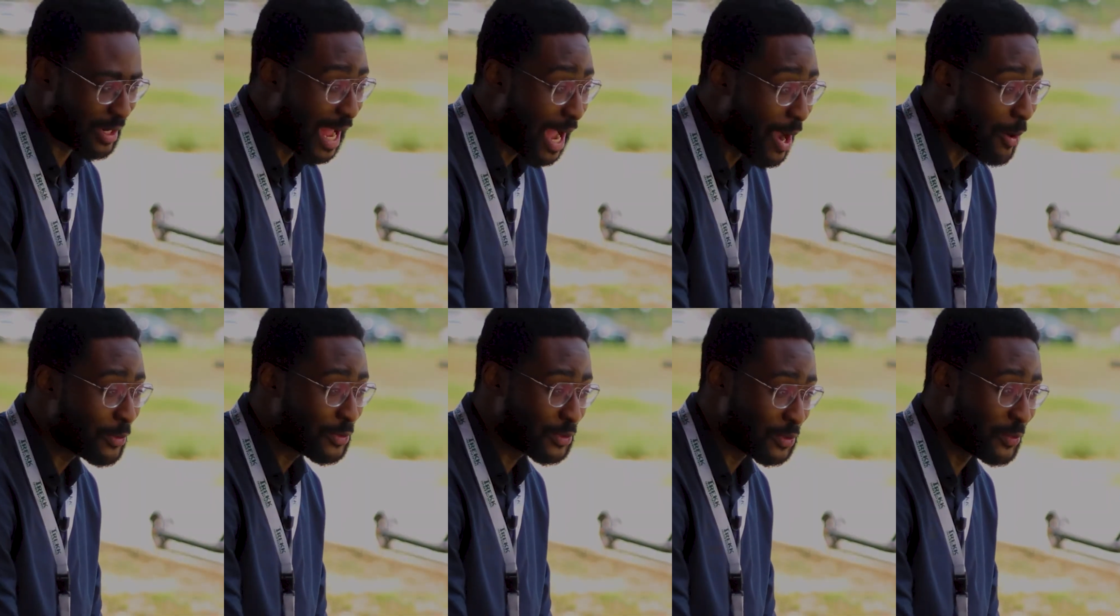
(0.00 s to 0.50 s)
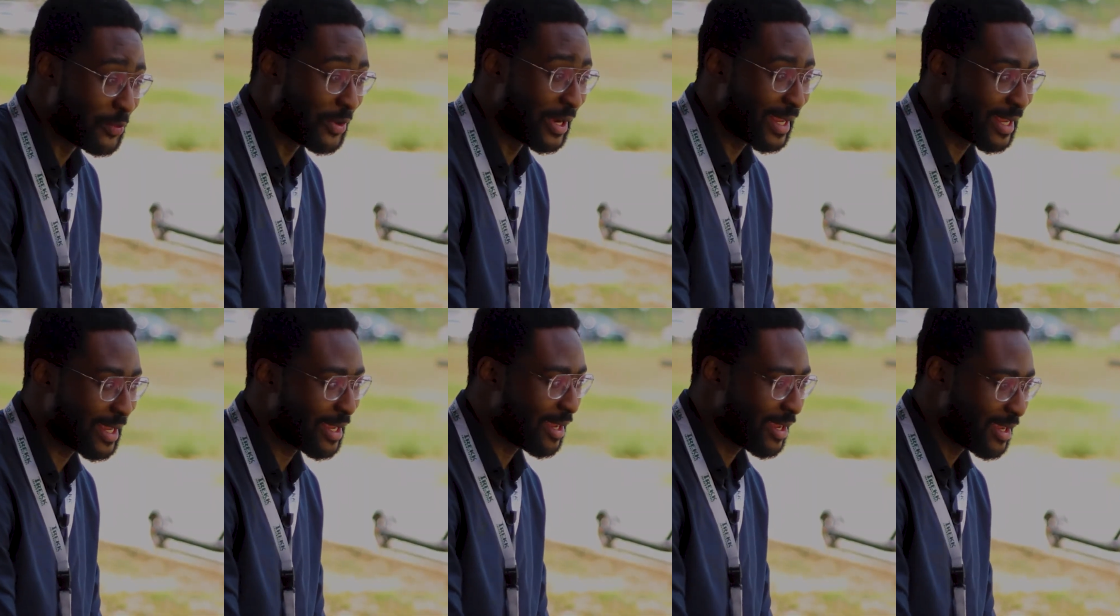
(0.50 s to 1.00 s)
on how to
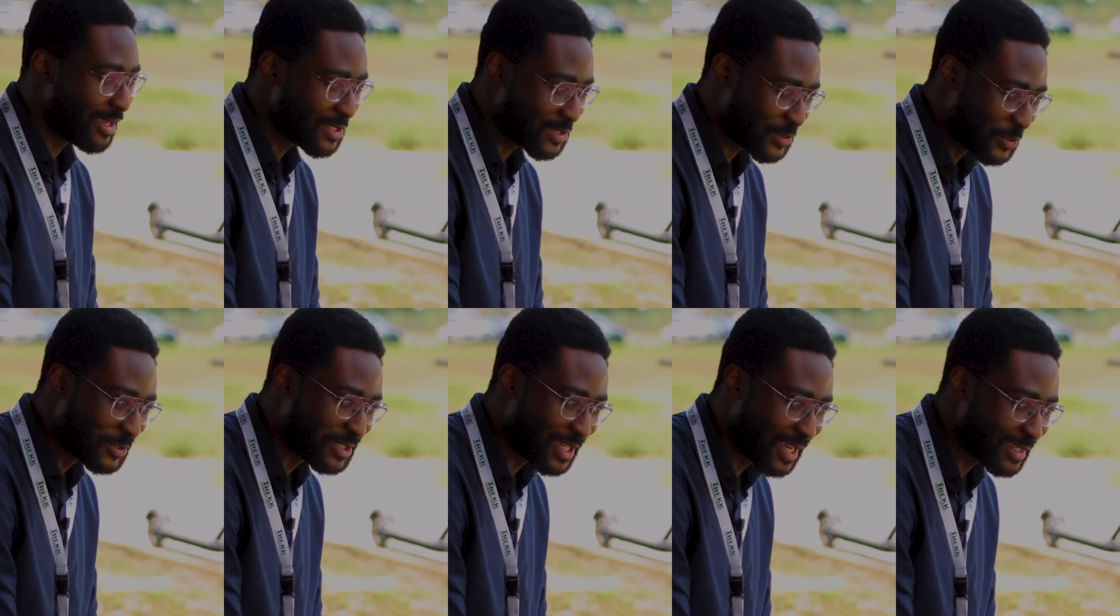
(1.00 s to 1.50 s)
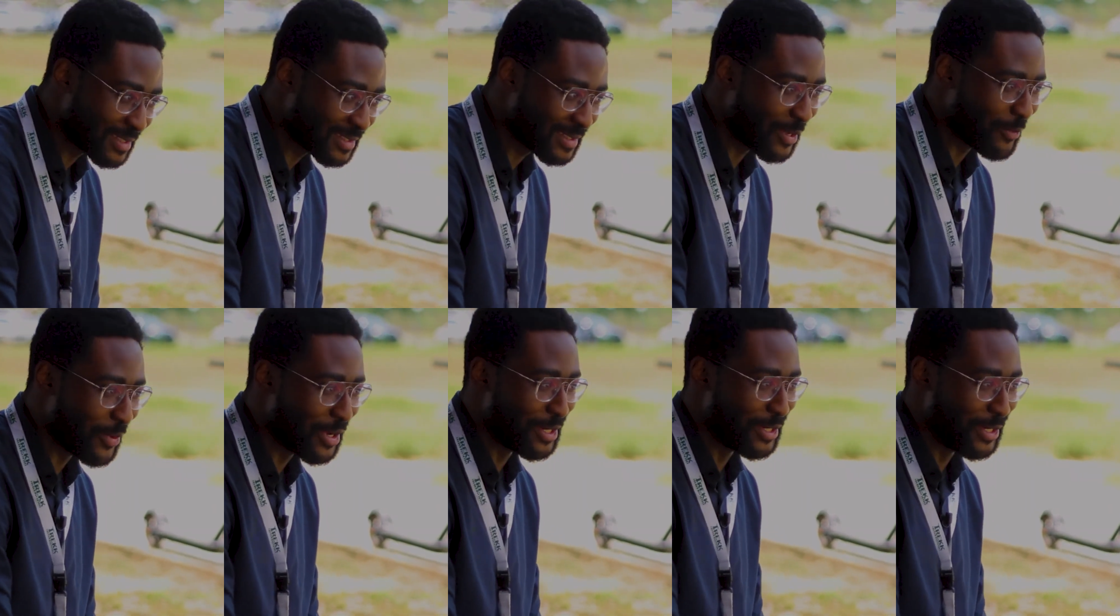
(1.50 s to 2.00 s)
bring scooters
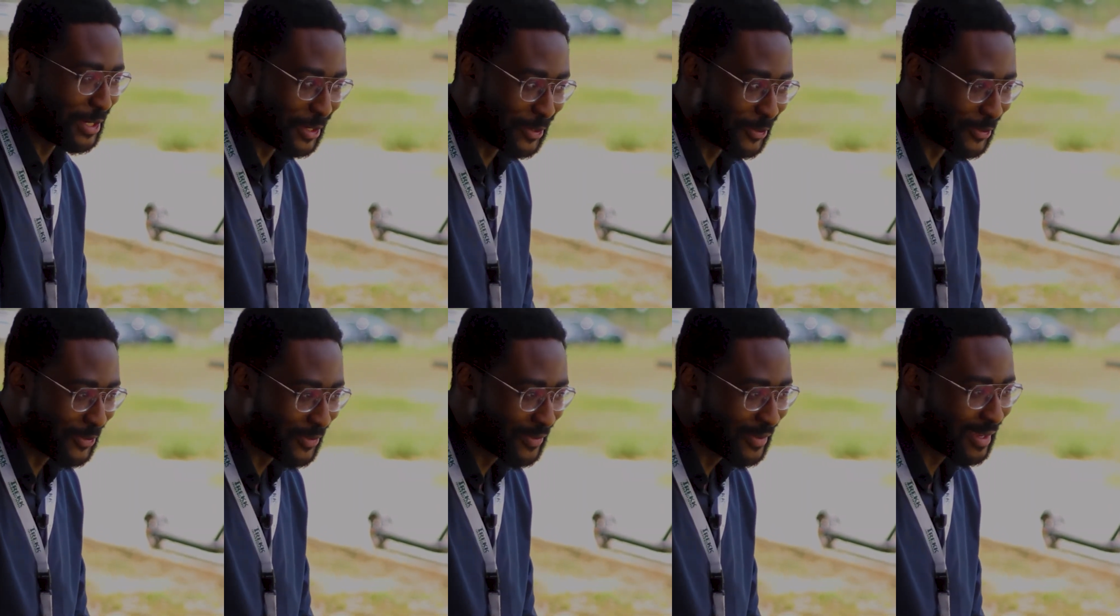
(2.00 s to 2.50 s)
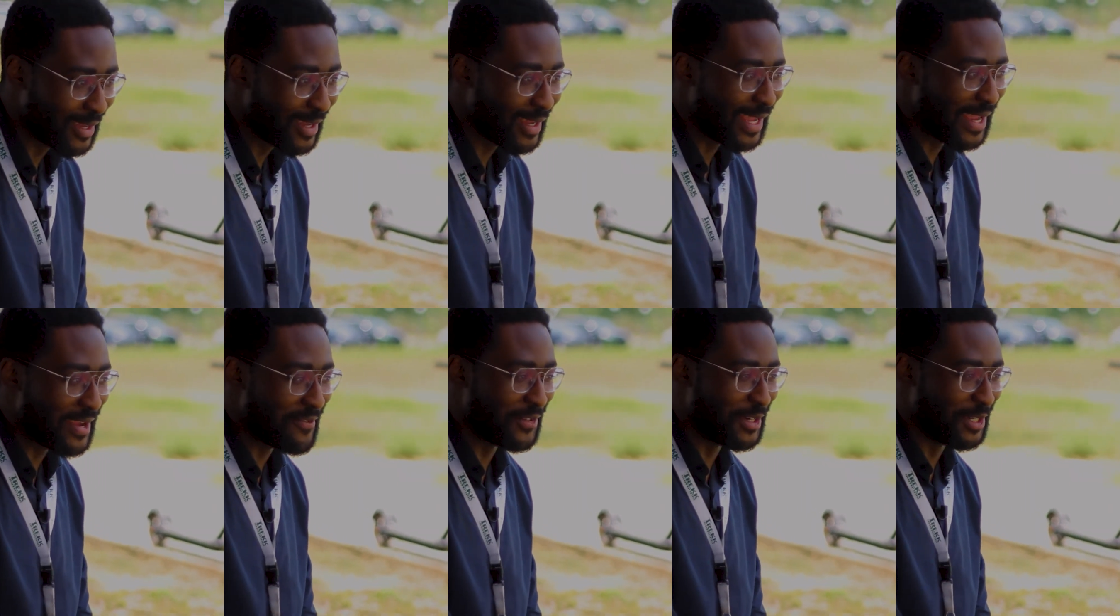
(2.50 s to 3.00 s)
that were new,
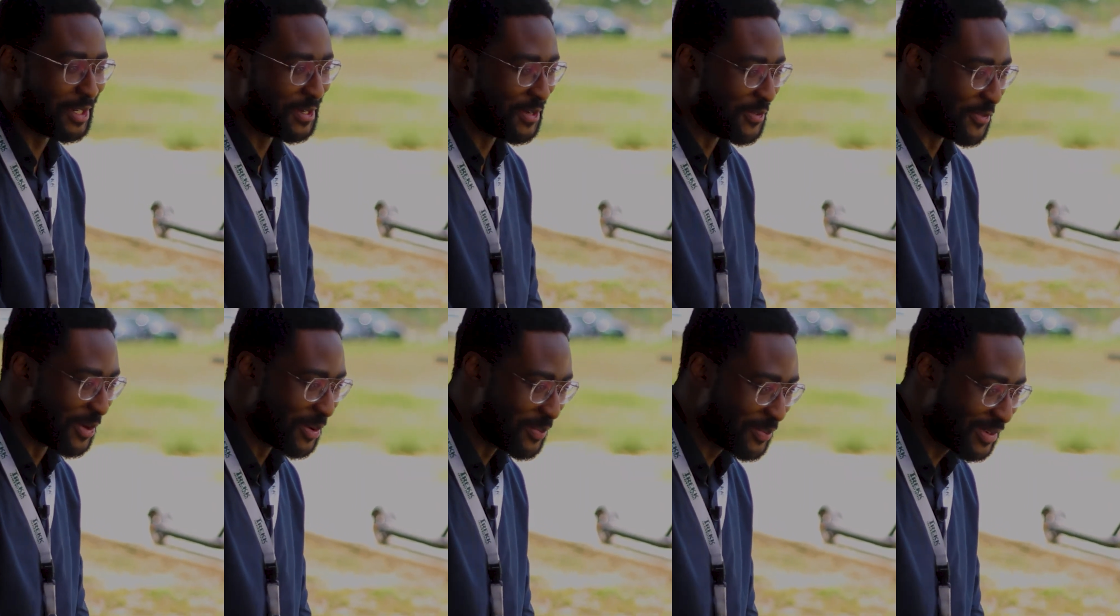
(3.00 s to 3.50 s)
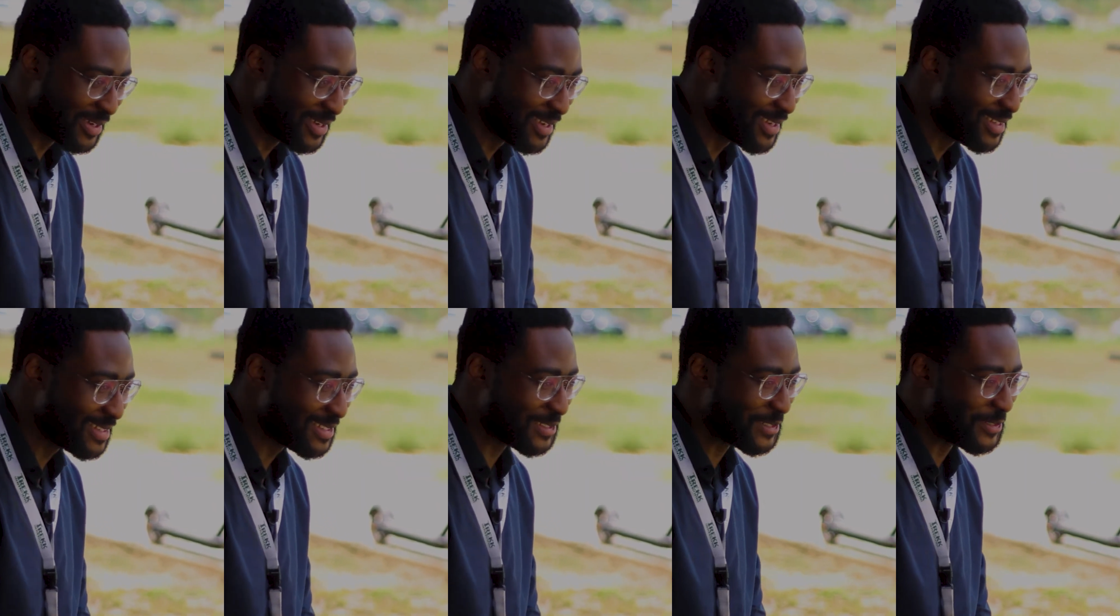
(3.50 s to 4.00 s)
even in Europe,
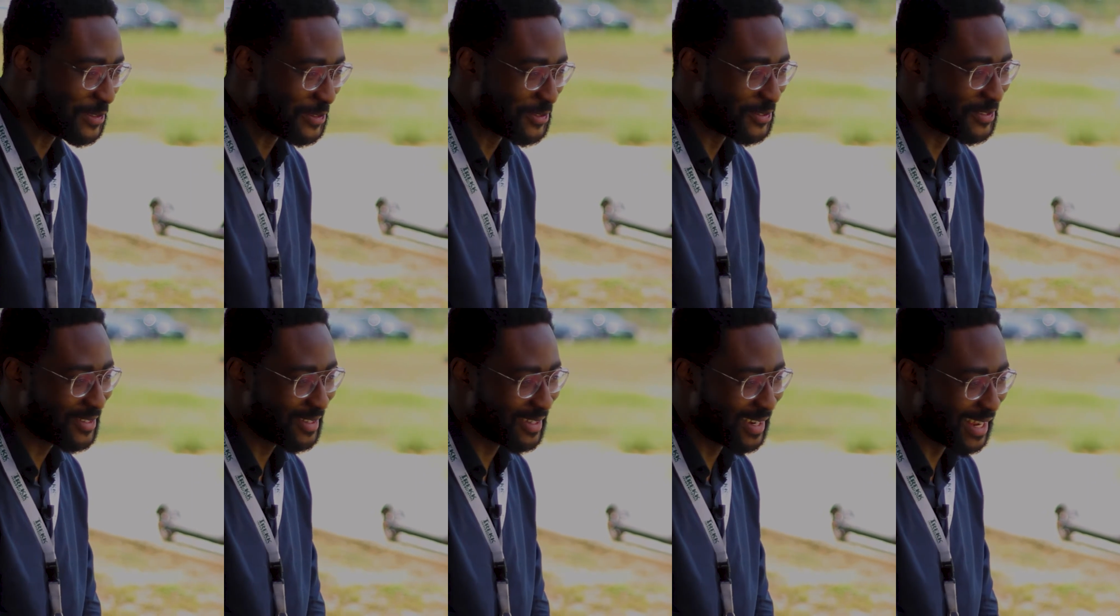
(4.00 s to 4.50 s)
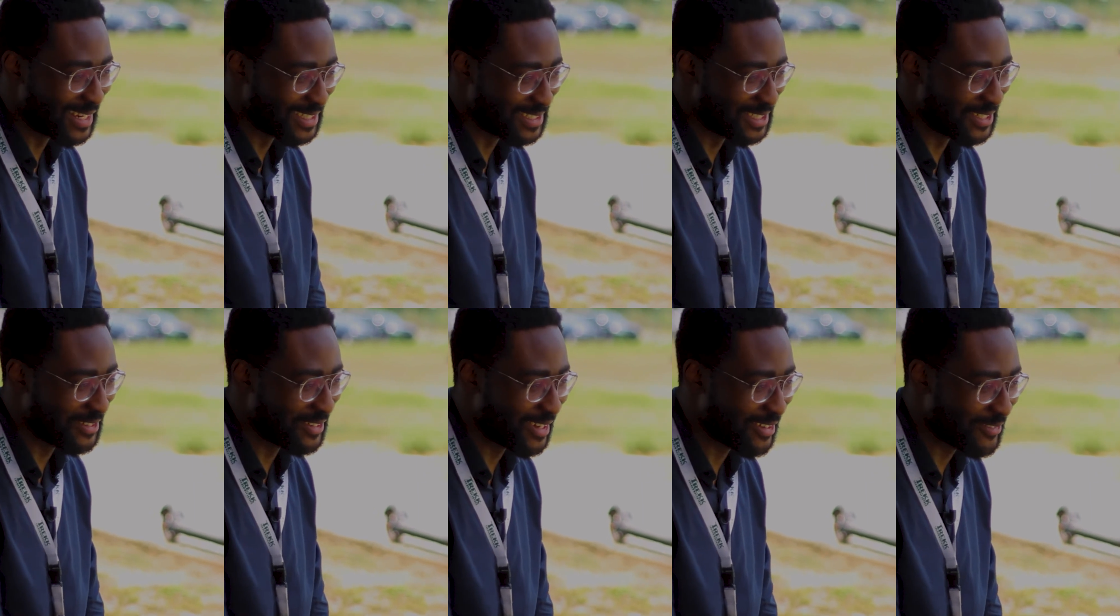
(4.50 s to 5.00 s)
to
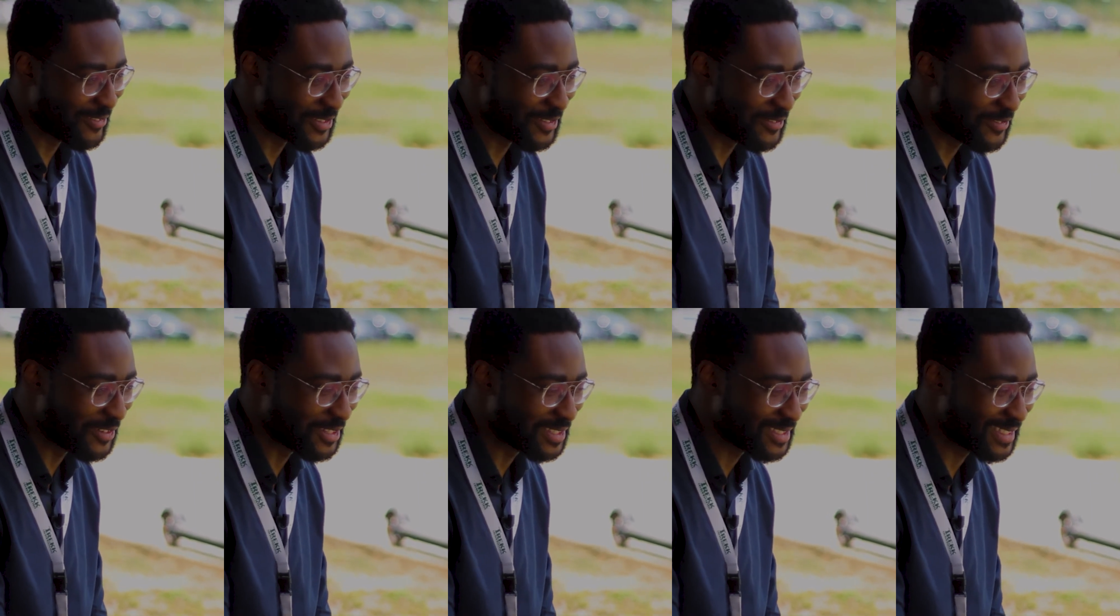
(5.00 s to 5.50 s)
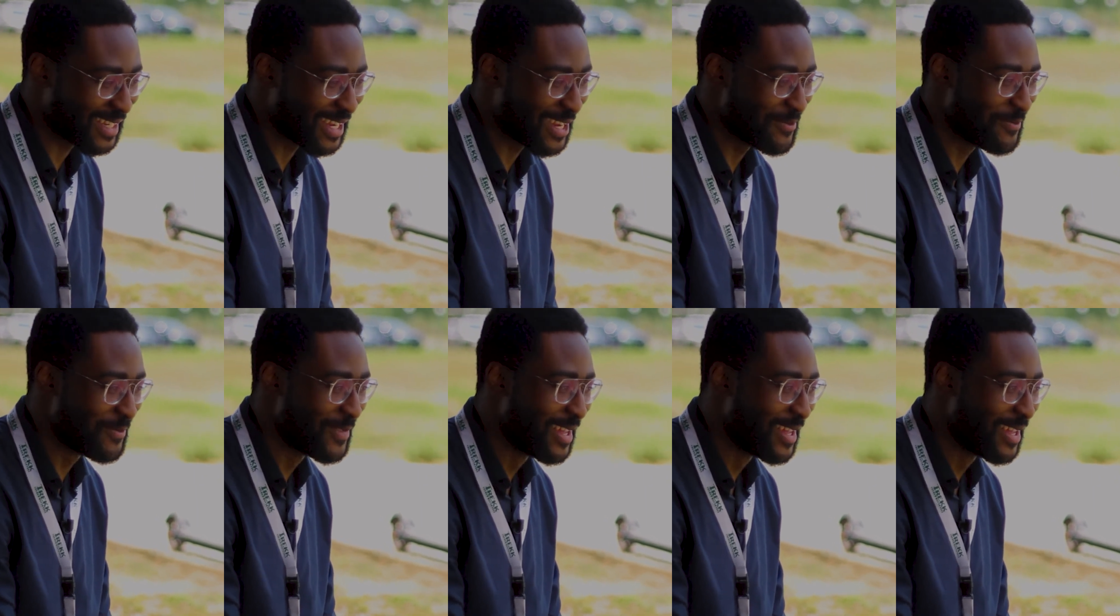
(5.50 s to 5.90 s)
Nigeria for the first time.